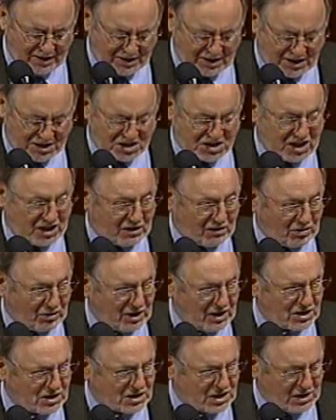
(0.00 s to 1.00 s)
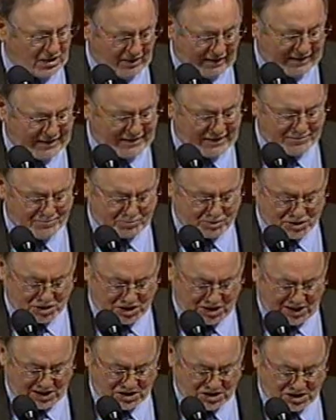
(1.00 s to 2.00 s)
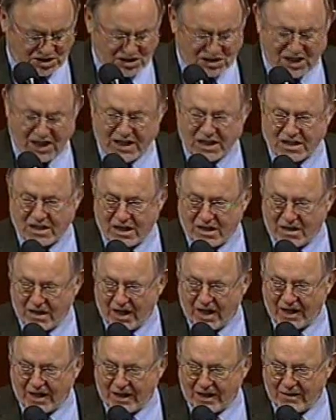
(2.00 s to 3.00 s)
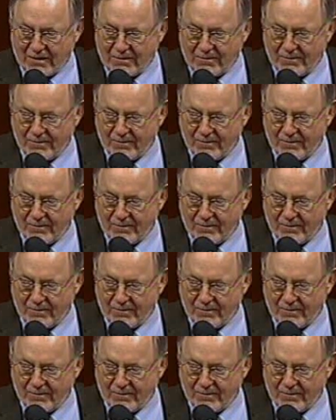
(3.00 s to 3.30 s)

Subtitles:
that's decreased 90% since 1990.